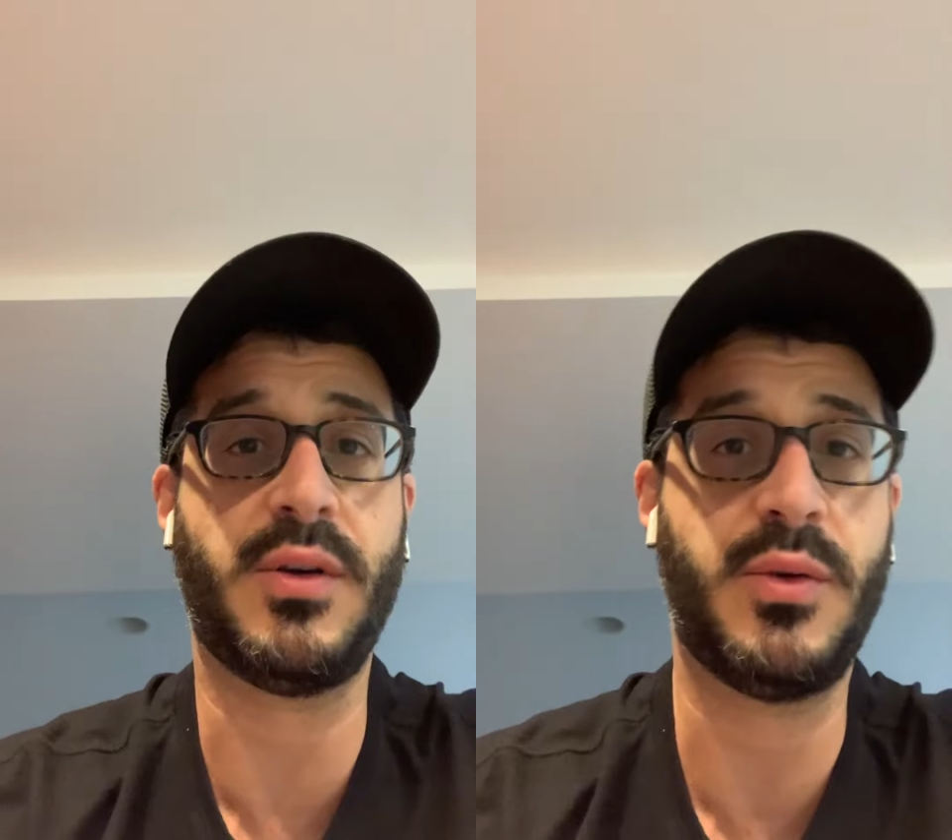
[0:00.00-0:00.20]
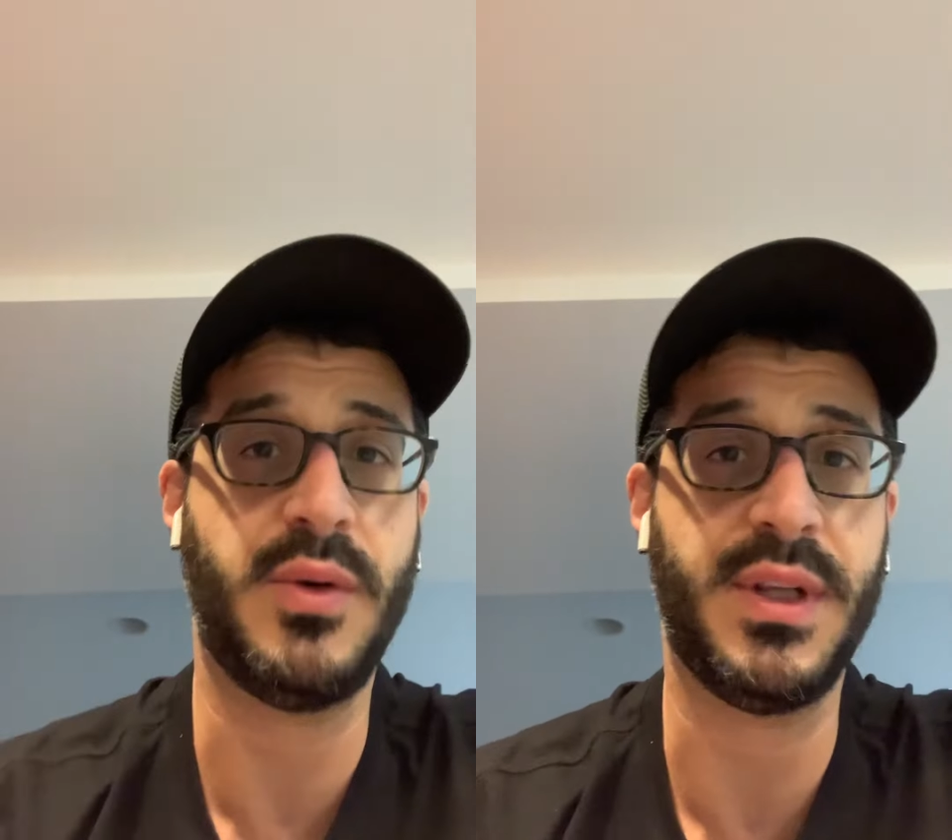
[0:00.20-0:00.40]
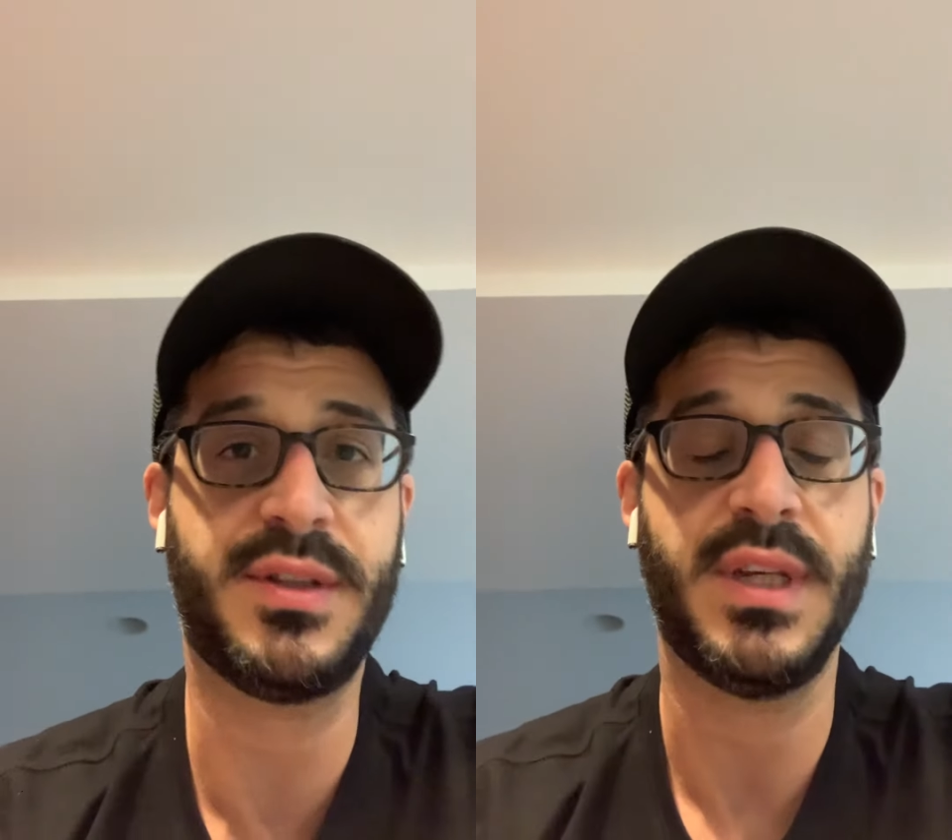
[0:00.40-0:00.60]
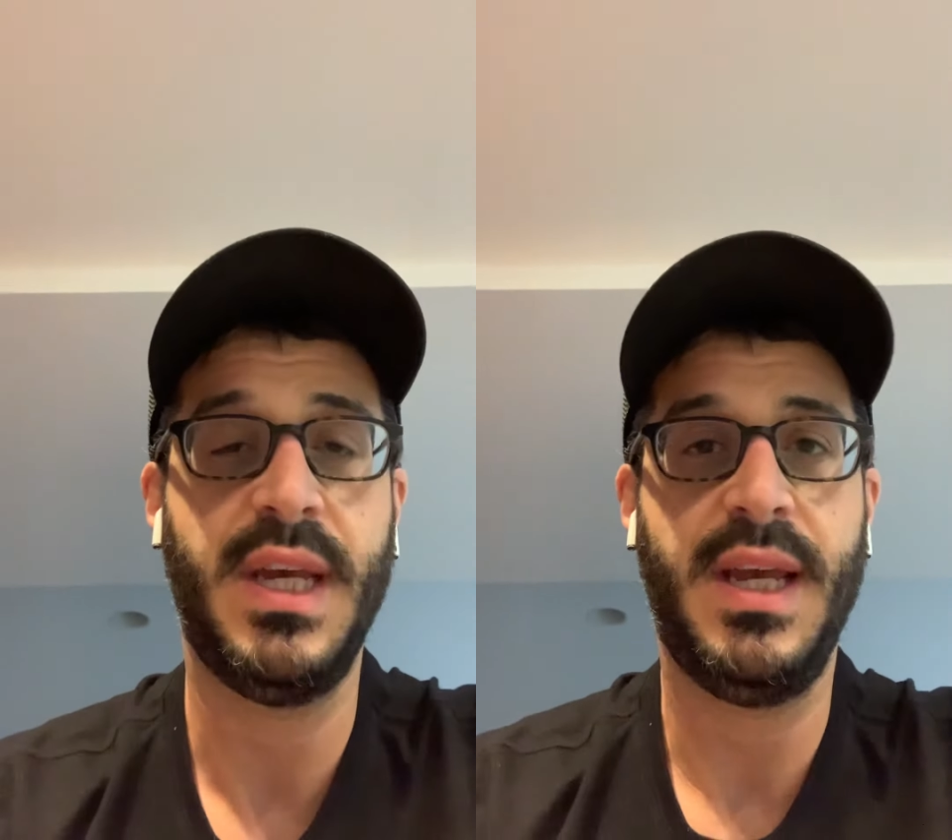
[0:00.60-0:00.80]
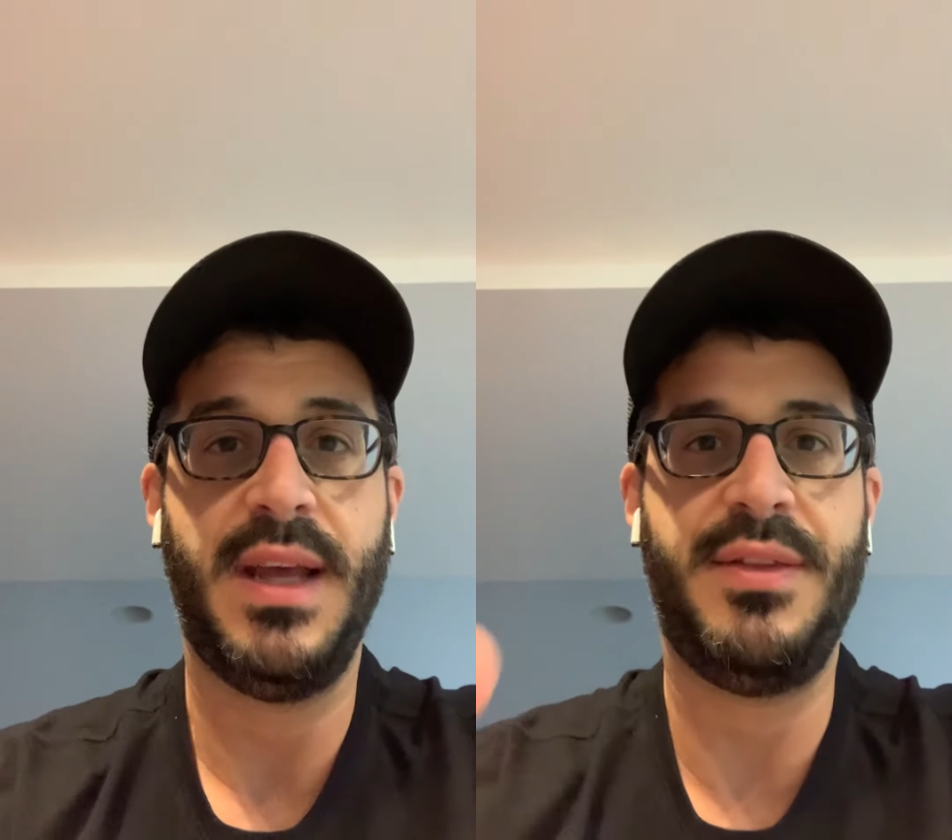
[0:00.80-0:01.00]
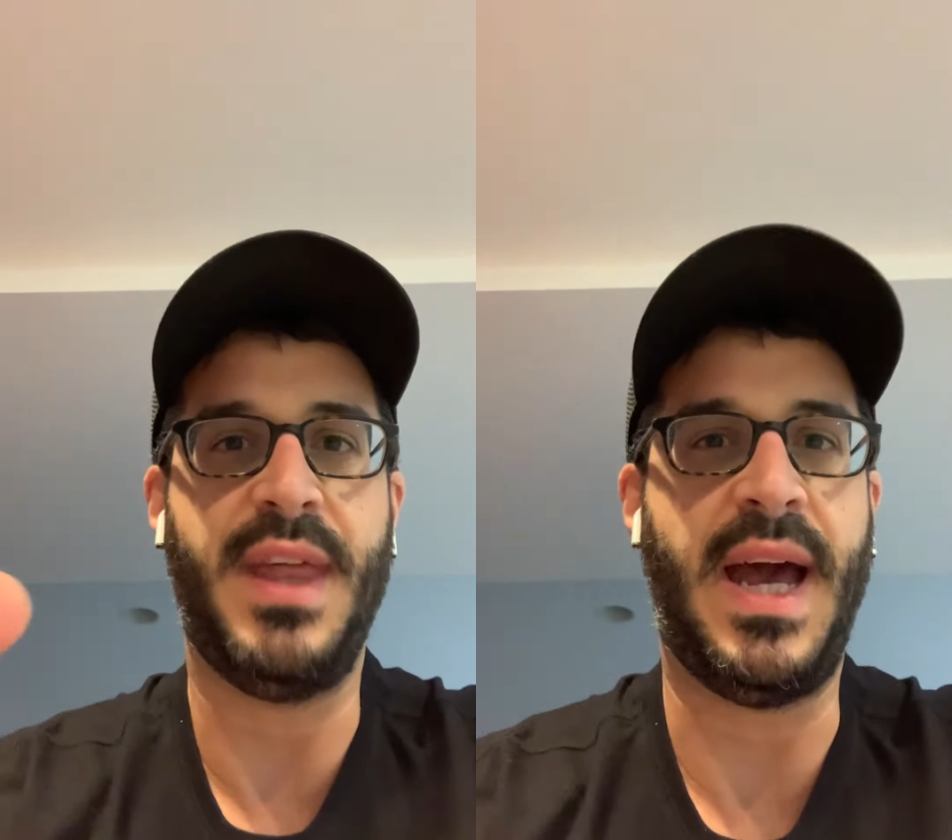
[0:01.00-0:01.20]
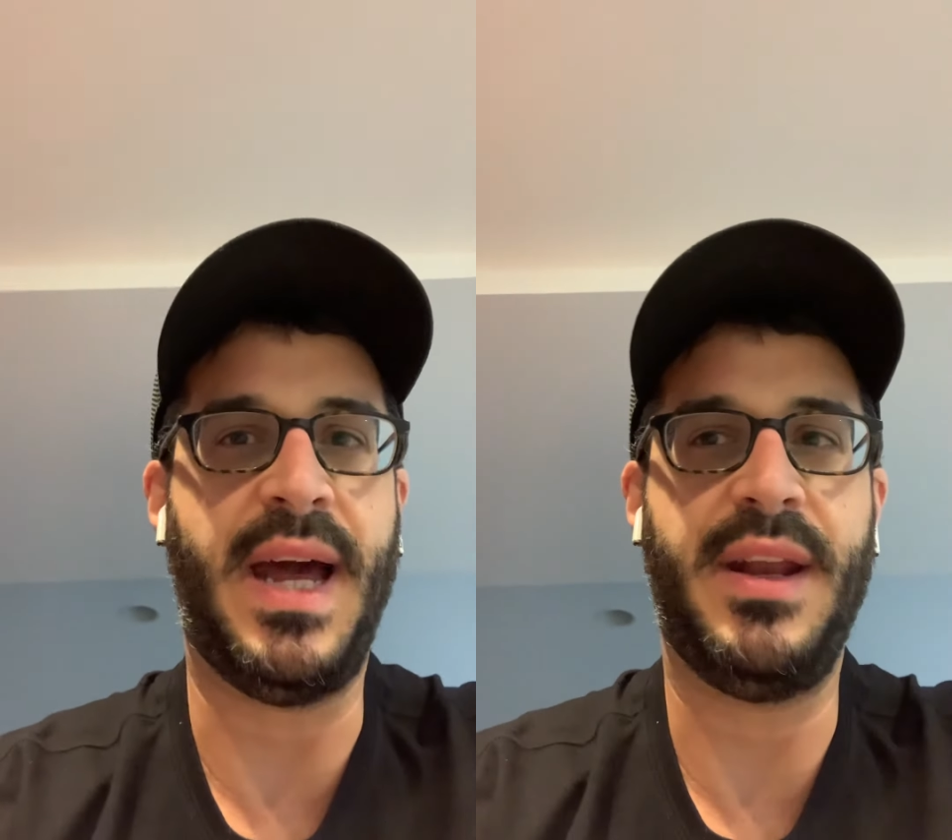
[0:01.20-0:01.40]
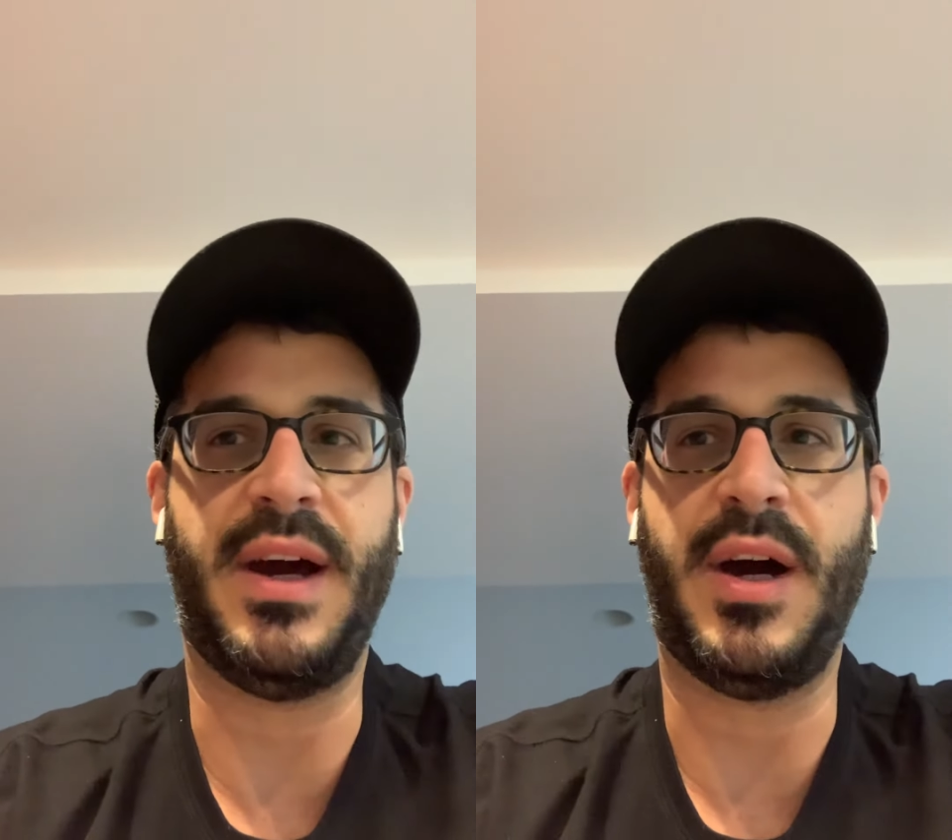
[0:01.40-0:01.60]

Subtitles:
altcoins that